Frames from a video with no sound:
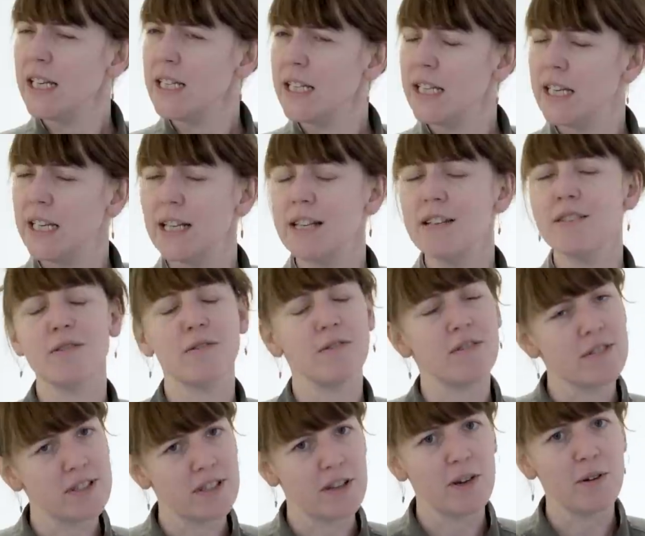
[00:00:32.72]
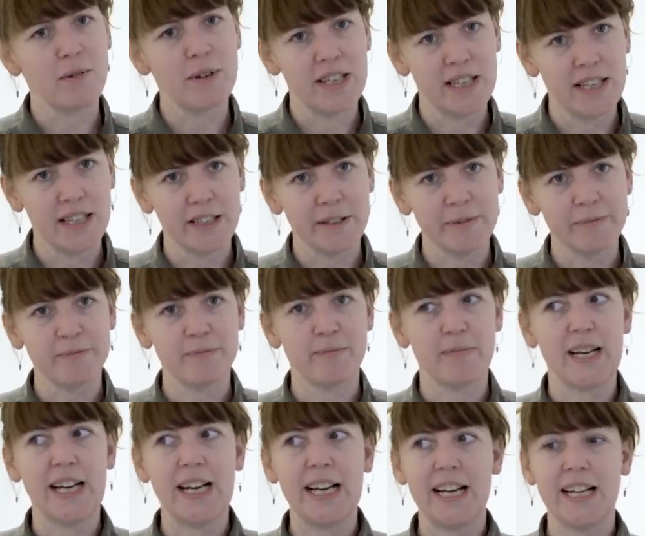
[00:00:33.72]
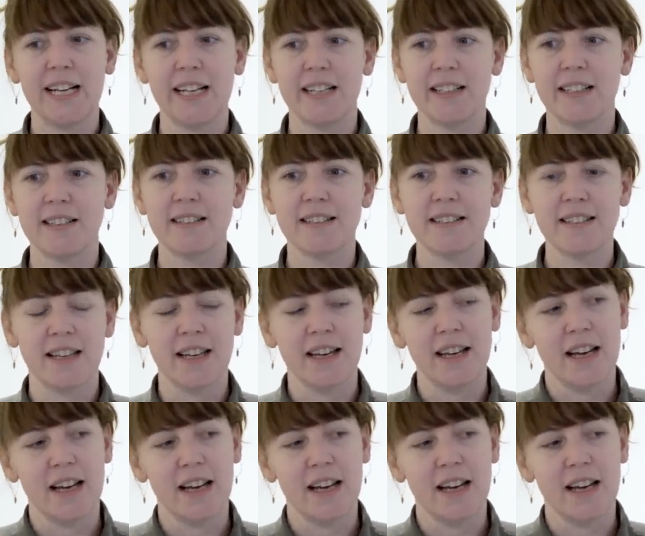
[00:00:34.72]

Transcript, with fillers: years or so here, and